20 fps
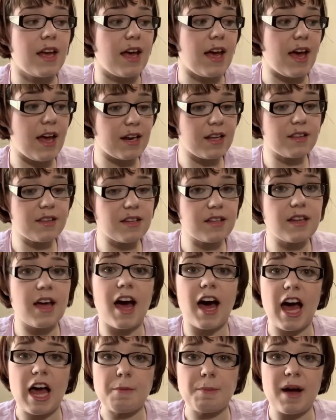Anything that
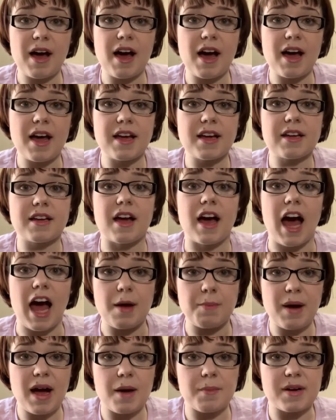I
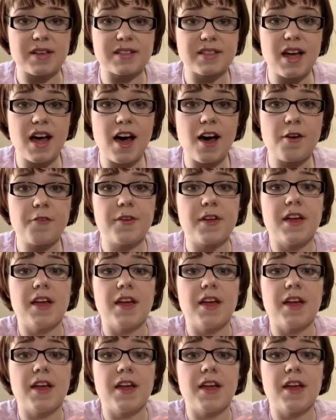buy myself,